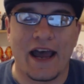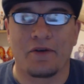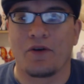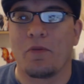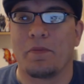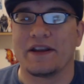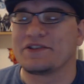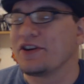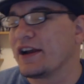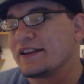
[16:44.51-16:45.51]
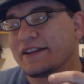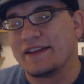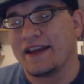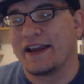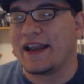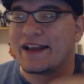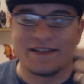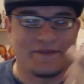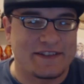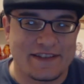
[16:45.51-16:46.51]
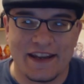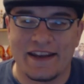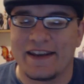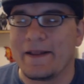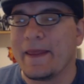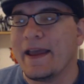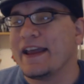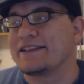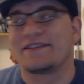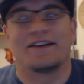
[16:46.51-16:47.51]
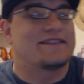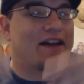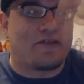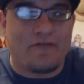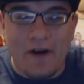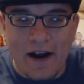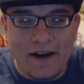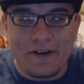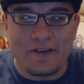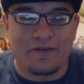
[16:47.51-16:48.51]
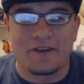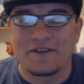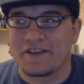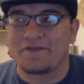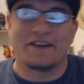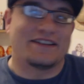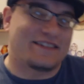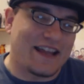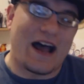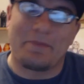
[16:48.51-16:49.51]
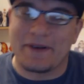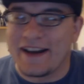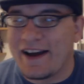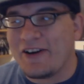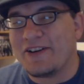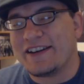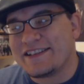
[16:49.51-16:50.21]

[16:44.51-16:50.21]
I don't know. But he's cooking the thing and he hasn't even skinned it. it starts on fire. The fur's on fire. He's stomping it out.